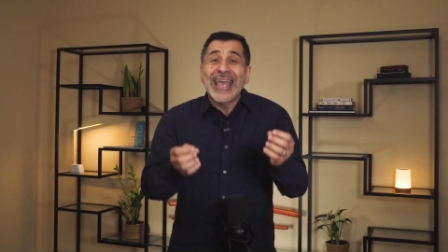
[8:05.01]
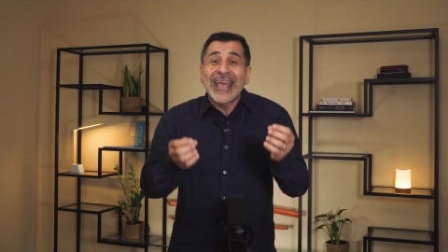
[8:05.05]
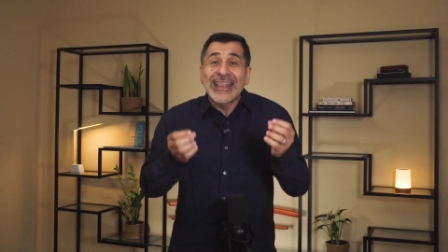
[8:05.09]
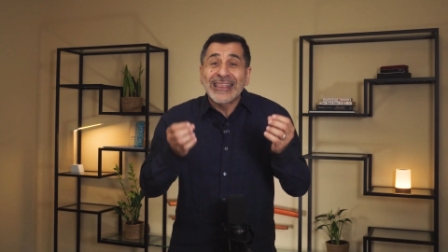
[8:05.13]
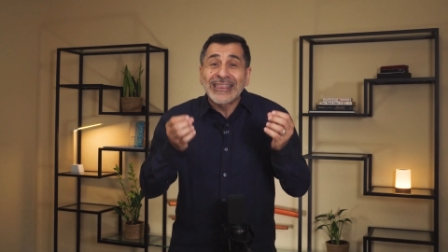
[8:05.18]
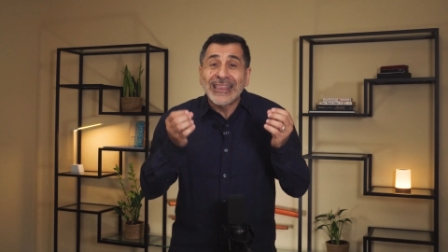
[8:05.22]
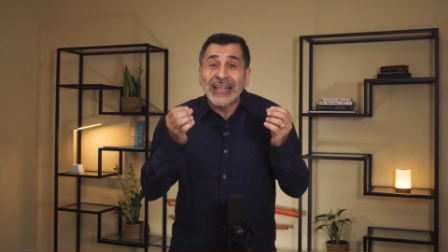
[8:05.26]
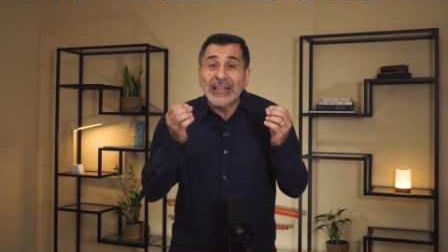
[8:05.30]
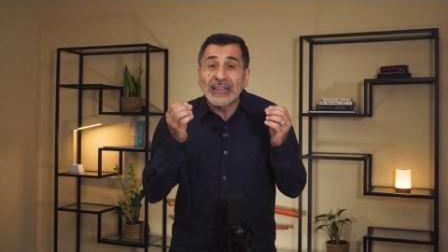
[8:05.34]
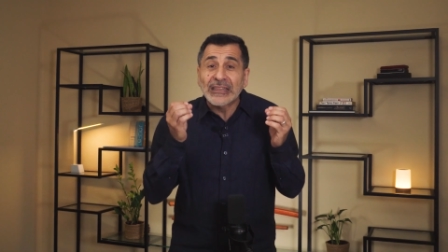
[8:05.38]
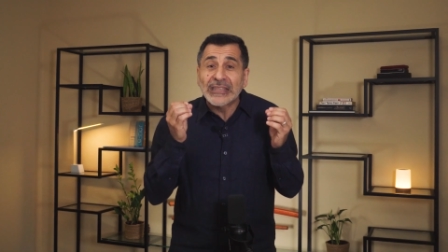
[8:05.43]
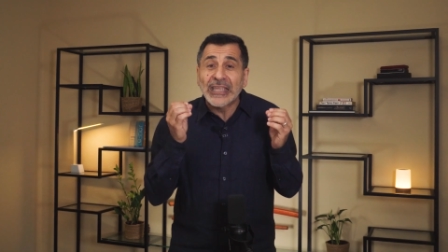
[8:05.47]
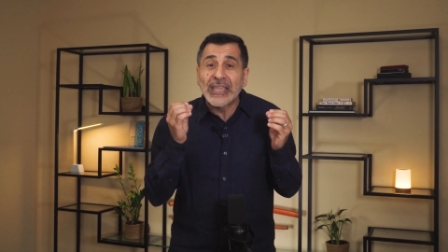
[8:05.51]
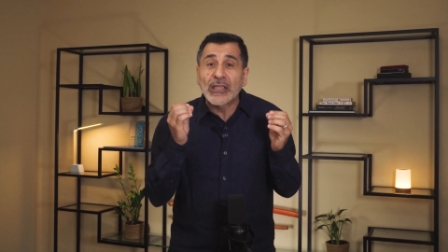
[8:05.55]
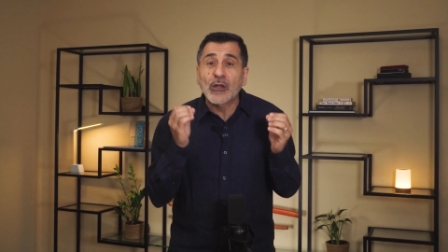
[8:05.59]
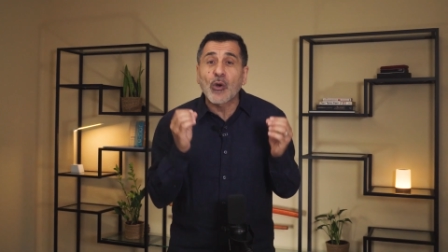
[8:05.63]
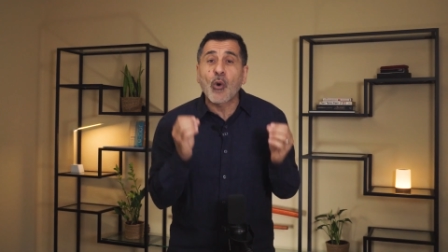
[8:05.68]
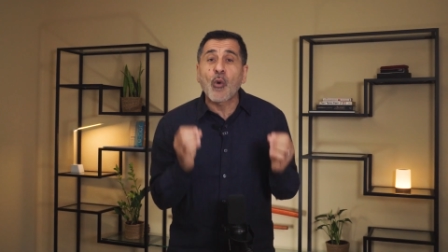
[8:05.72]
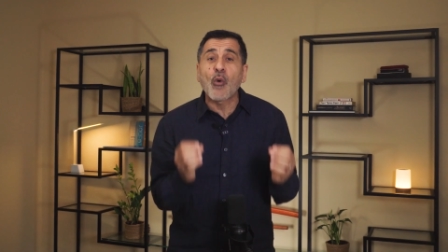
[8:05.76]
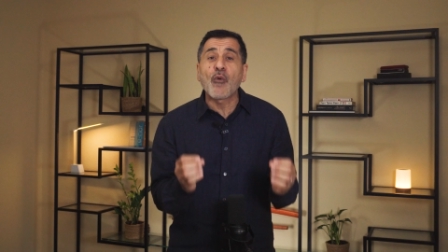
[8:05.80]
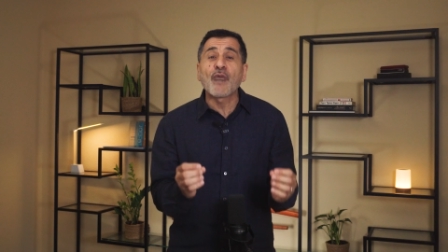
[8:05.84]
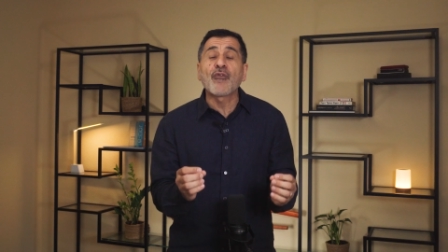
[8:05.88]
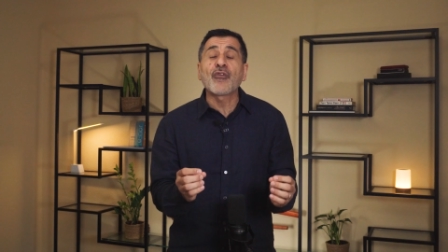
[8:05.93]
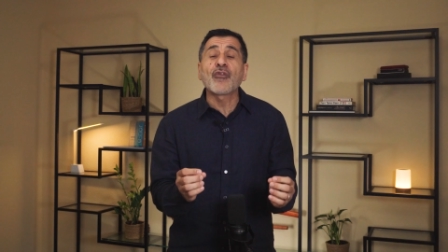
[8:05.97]
and they'll
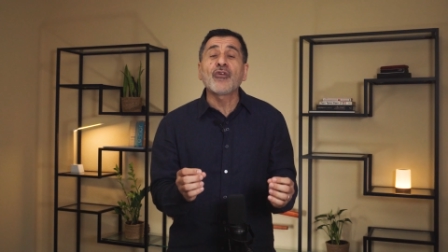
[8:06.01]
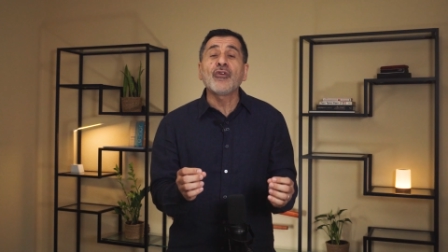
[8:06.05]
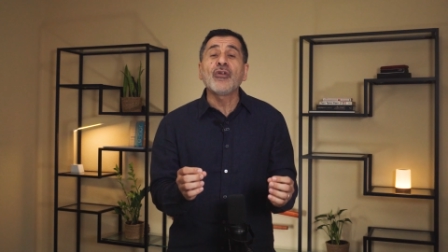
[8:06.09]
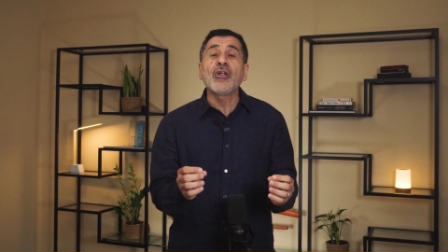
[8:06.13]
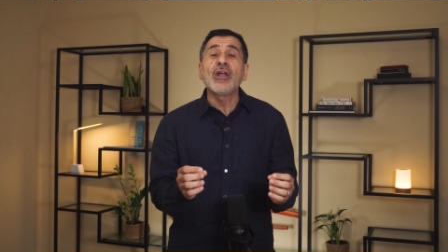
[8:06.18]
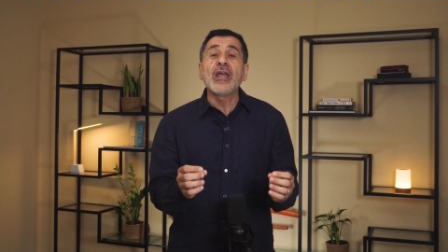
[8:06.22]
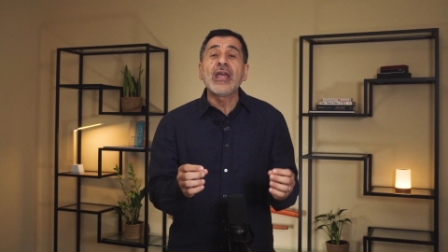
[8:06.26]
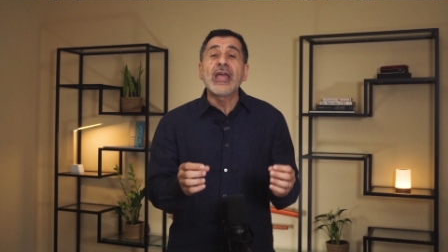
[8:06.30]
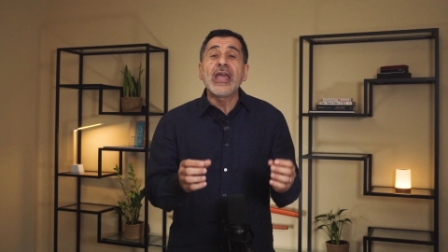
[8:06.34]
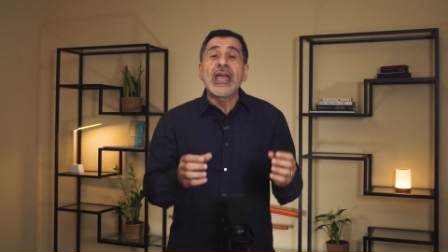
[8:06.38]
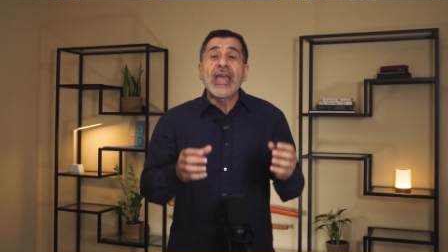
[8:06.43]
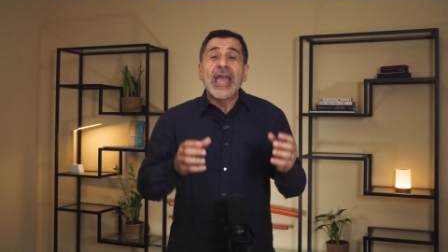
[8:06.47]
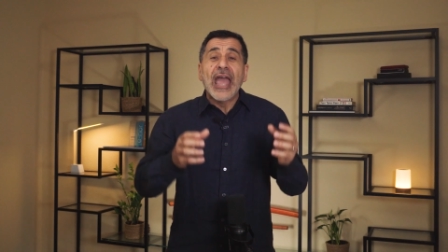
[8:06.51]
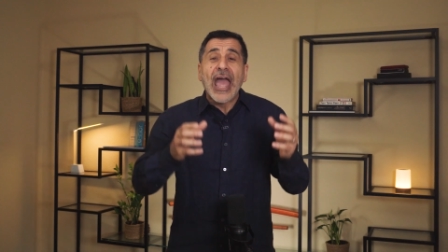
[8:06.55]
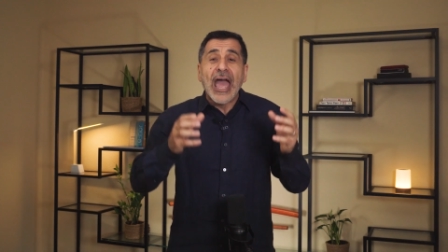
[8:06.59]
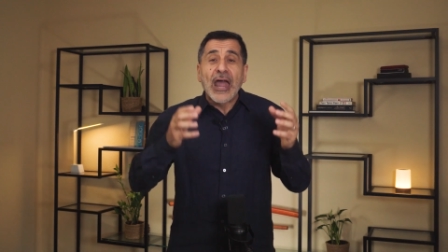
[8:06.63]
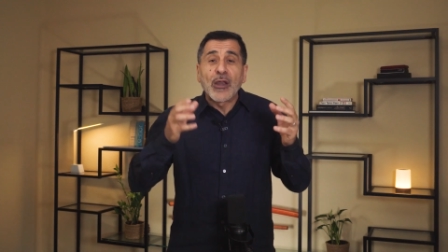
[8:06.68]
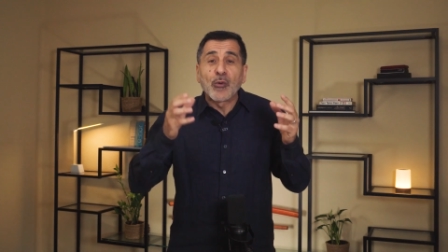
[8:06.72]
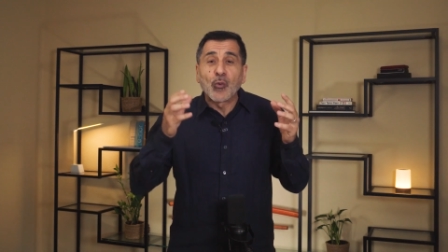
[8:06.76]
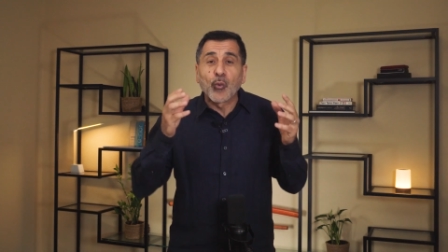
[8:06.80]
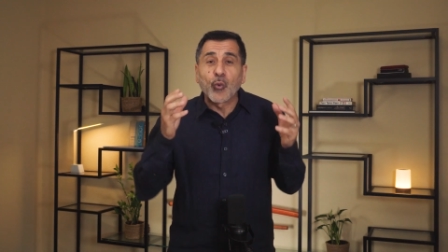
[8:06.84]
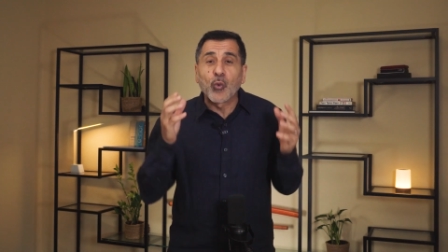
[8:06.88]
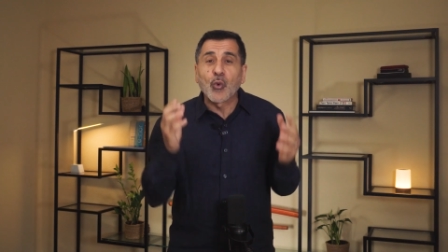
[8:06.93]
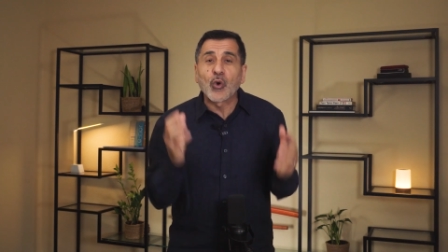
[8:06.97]
take over
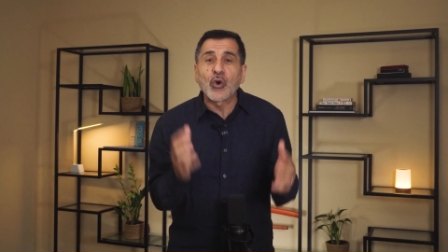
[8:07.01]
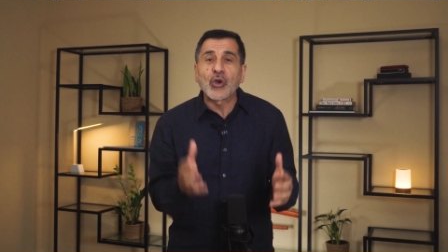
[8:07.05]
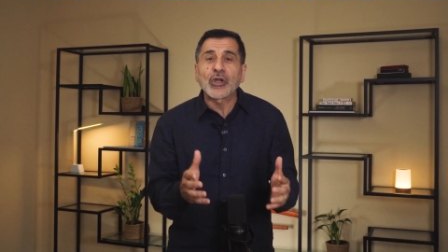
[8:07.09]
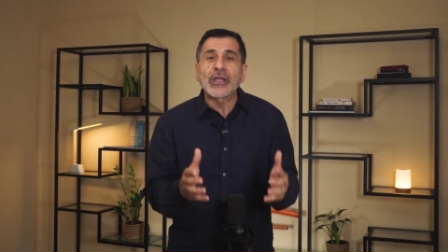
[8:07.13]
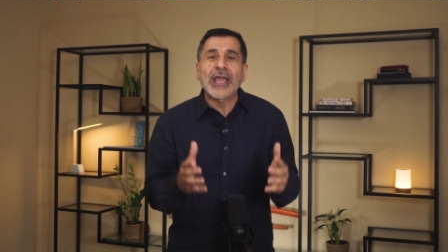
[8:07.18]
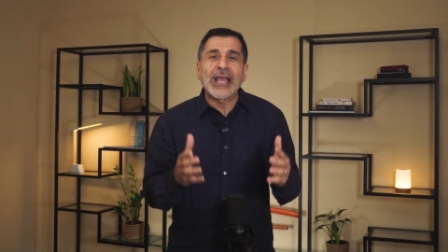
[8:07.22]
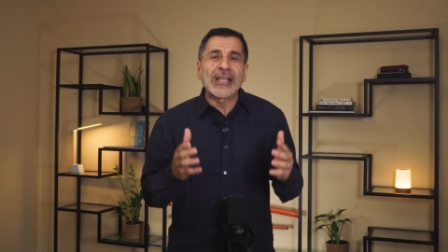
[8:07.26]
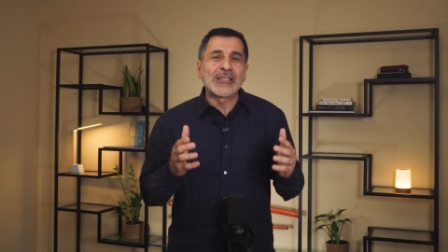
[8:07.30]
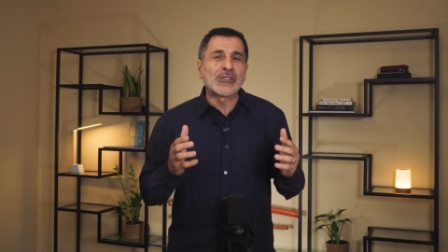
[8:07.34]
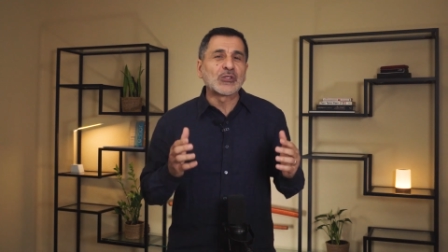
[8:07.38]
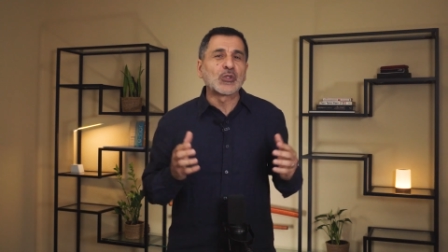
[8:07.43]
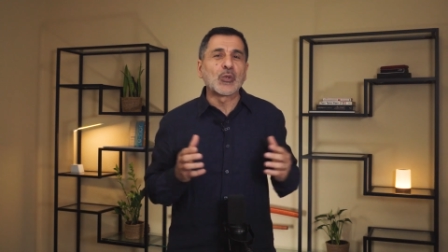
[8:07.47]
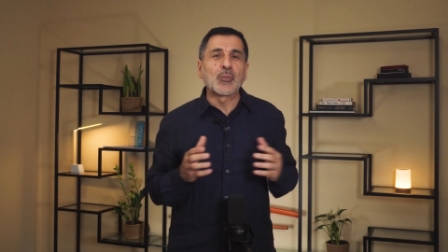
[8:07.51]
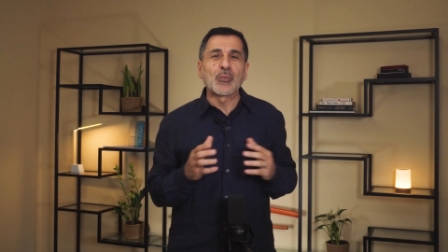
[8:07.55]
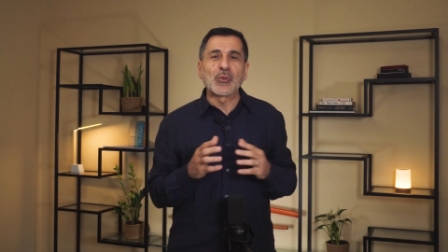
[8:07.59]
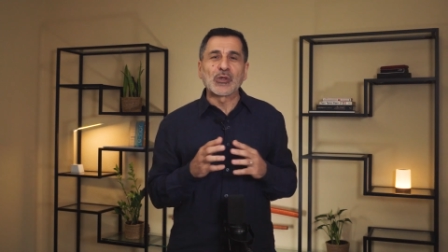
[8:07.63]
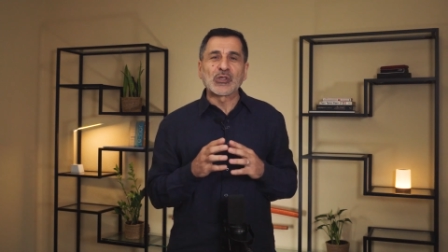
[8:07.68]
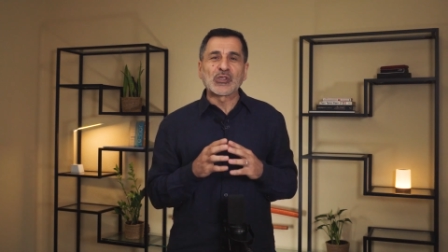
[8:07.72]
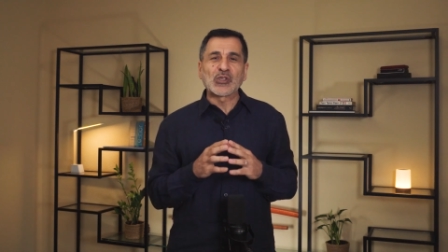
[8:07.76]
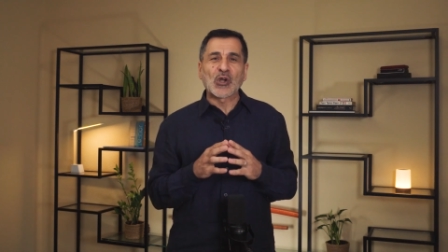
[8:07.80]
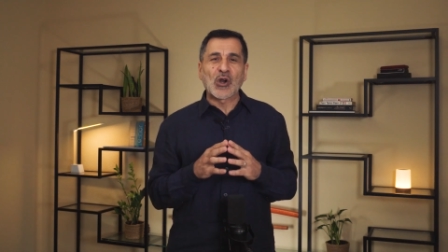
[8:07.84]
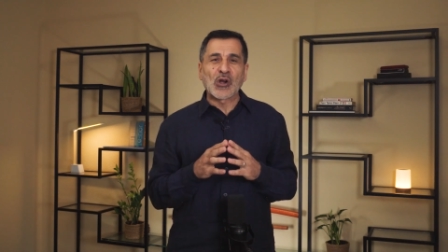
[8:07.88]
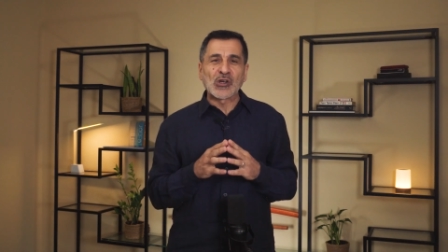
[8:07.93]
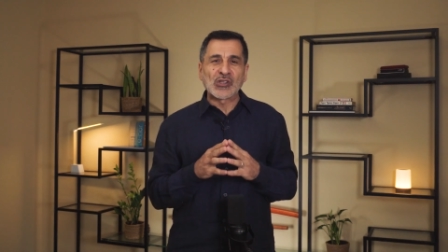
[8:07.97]
and work and
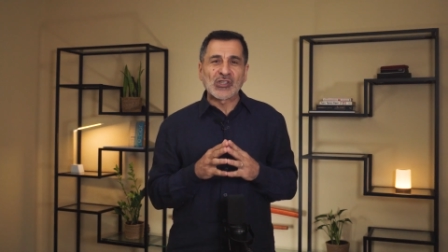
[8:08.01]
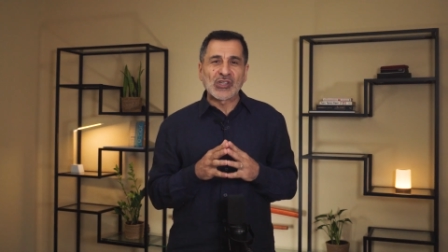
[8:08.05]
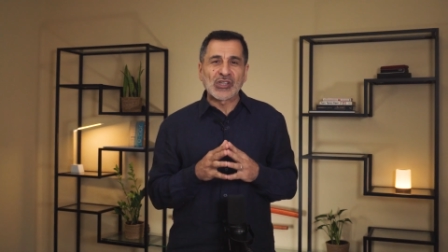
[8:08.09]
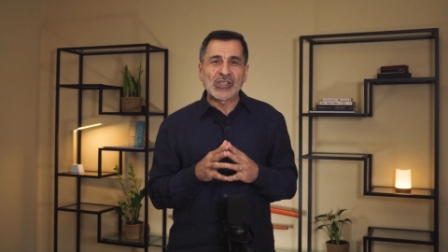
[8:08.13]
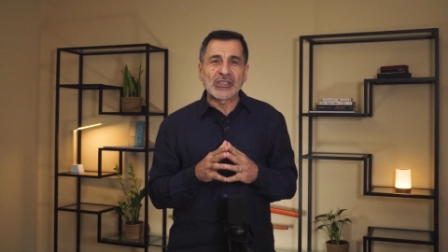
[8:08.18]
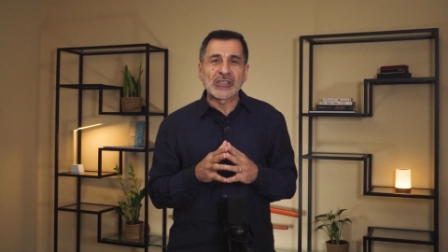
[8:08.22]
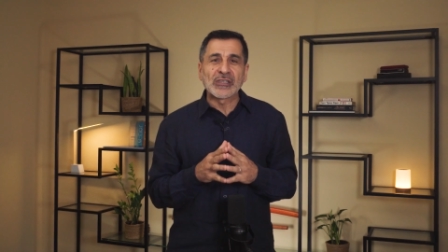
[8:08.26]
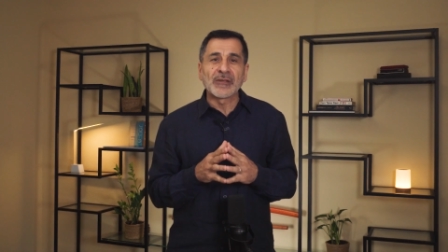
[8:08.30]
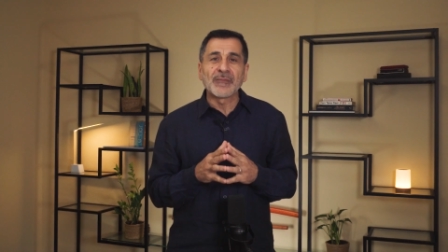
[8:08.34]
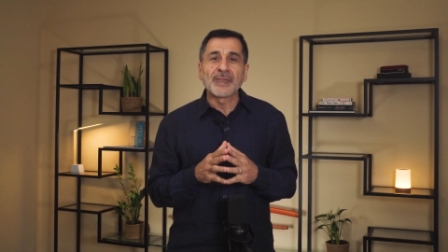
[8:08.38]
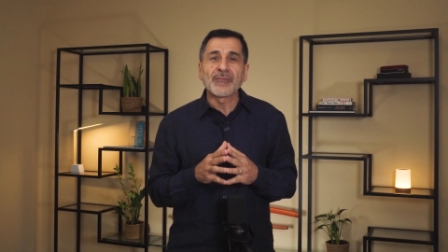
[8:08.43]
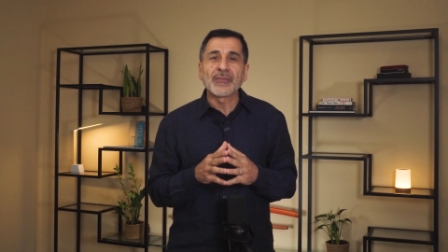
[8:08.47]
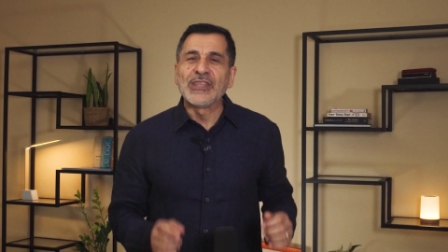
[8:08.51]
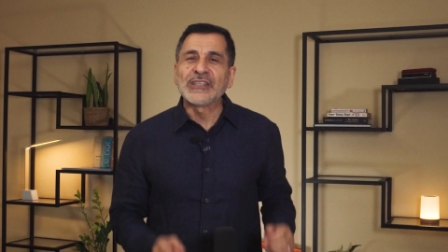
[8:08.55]
supercharge it.